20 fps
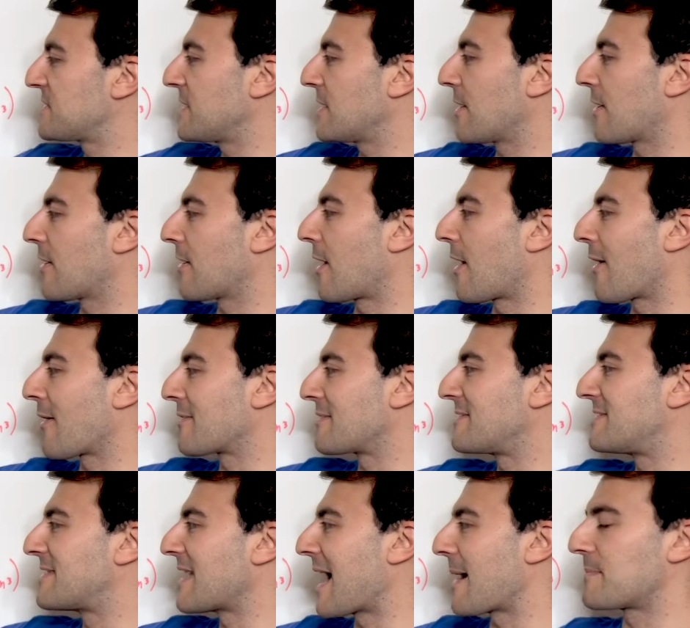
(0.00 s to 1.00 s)
here are
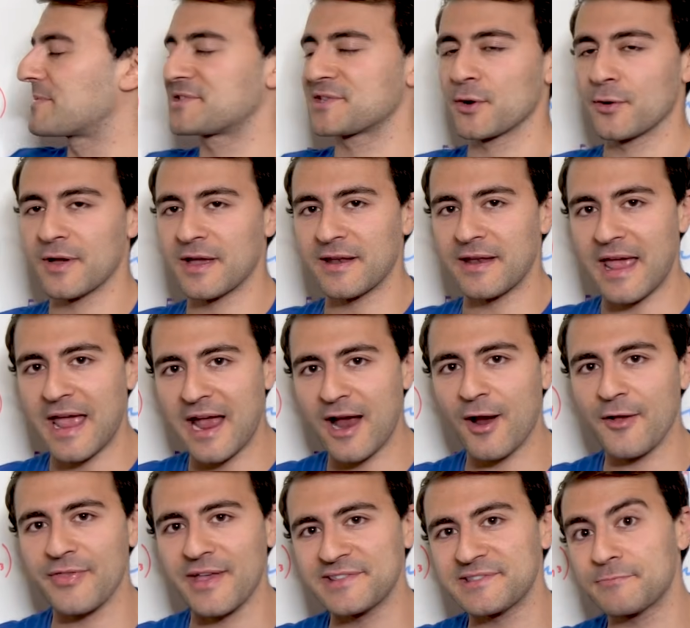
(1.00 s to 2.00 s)
depth. So in
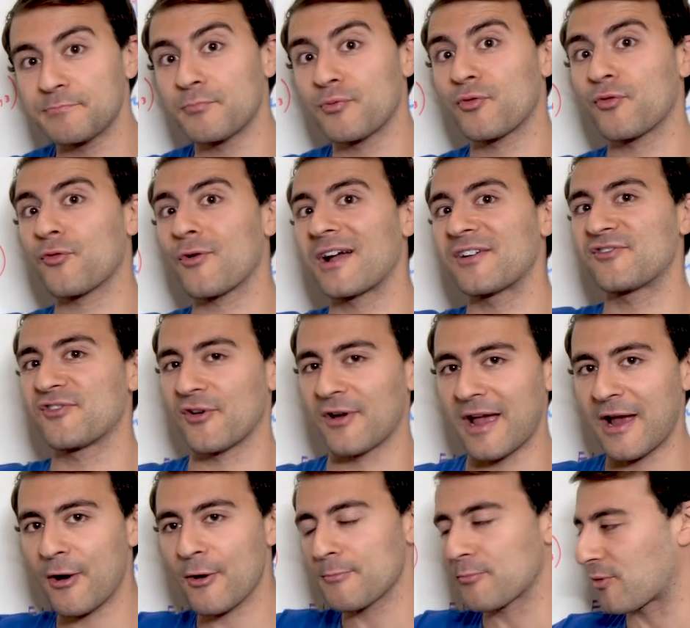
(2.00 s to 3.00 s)
air, that's pressure,
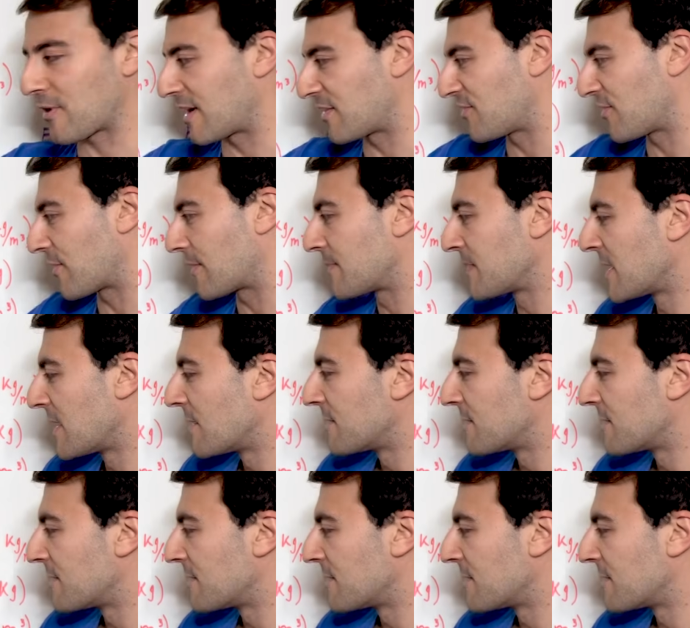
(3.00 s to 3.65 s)
air pressure.